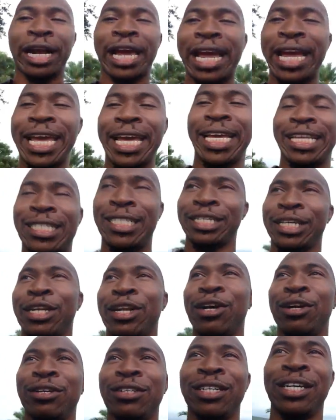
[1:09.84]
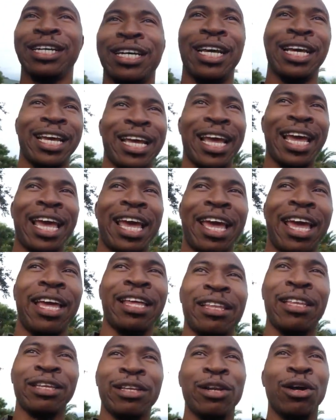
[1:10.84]
hands, you know.
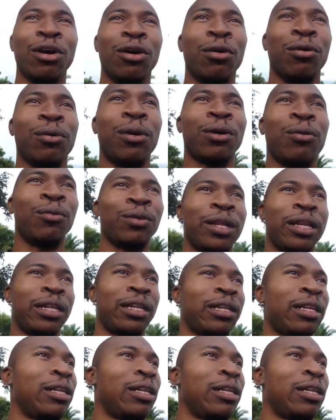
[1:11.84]
And, you know, and when,